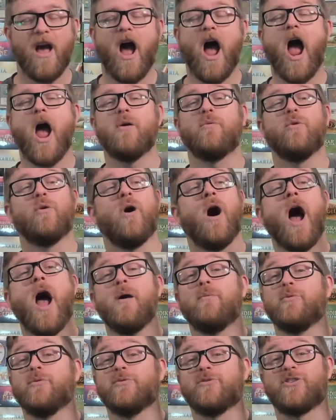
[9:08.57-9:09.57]
I will, I
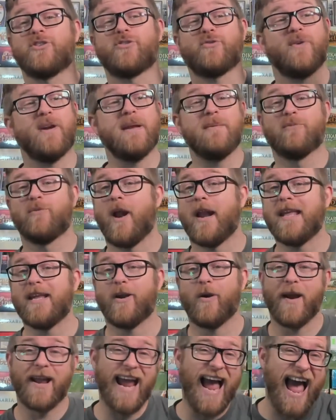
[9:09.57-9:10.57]
will scream running,
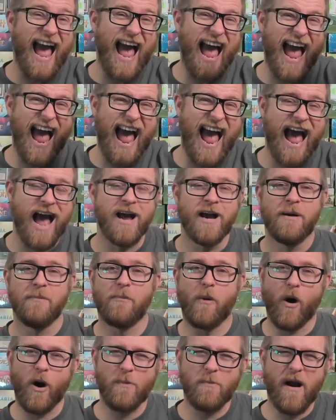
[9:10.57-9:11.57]
going, ah,
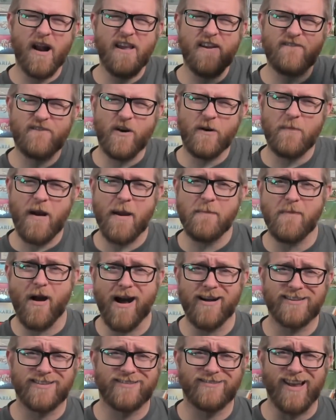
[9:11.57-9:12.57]
more money for my
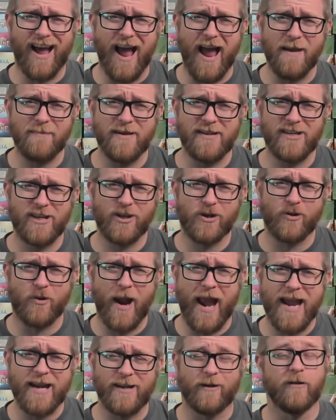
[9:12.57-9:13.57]
Mox Diamond and
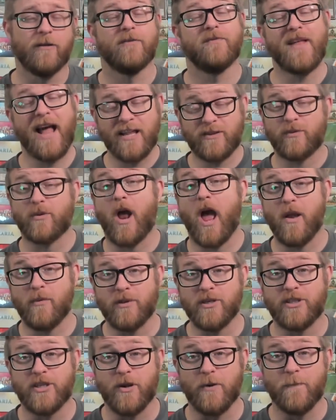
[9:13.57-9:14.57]
Cradle. That's what I
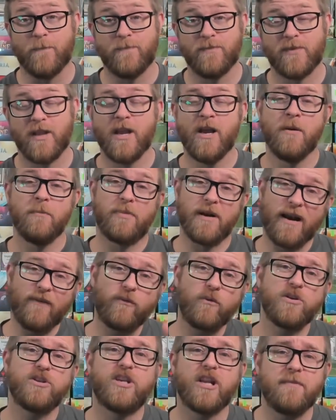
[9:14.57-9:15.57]
would do. But
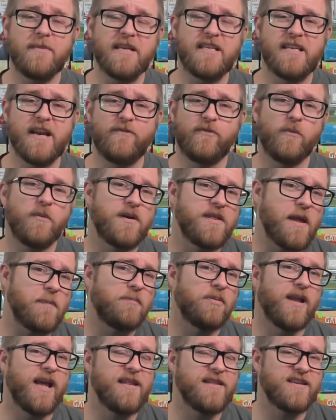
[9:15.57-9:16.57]
everyone's going to be different when they
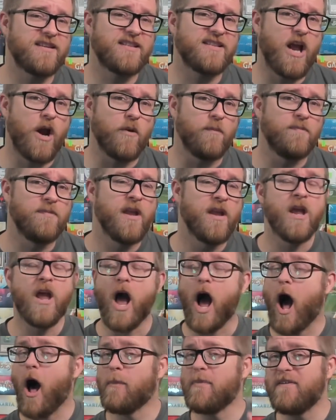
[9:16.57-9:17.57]
play this out.
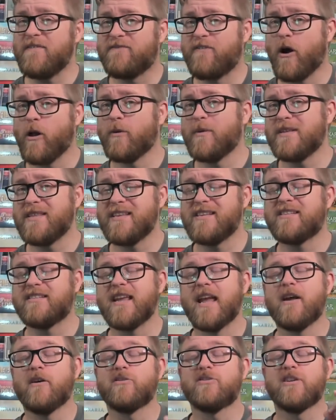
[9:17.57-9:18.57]
I'll be following these
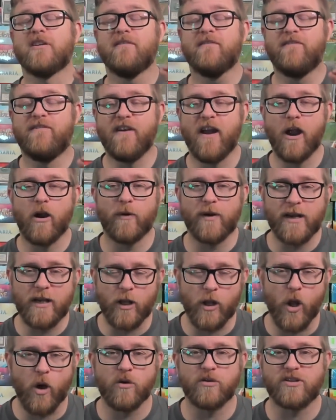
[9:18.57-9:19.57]
sales very
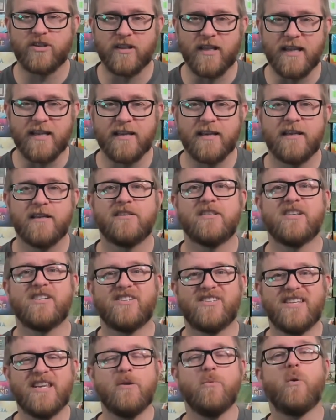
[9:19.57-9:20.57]
closely to
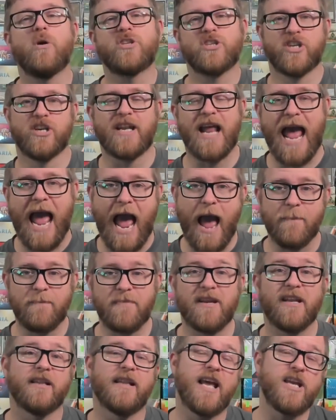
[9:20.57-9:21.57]
see what's going to
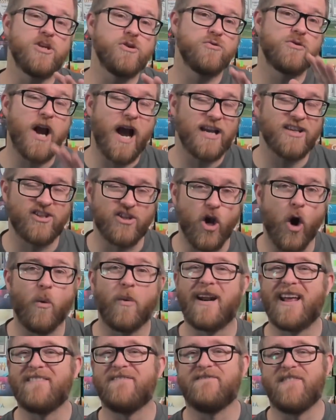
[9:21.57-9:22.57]
happen and let you guys know
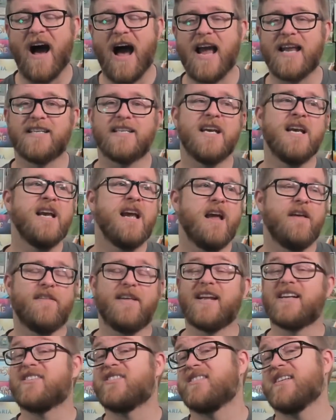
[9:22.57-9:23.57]
what I find in the
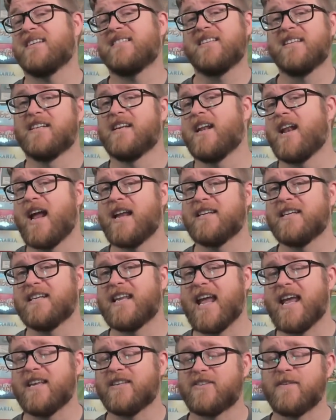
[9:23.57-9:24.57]
next 60 to 90
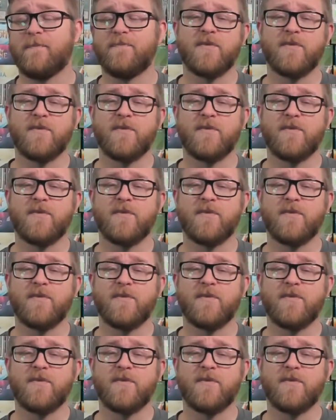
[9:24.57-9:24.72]
days.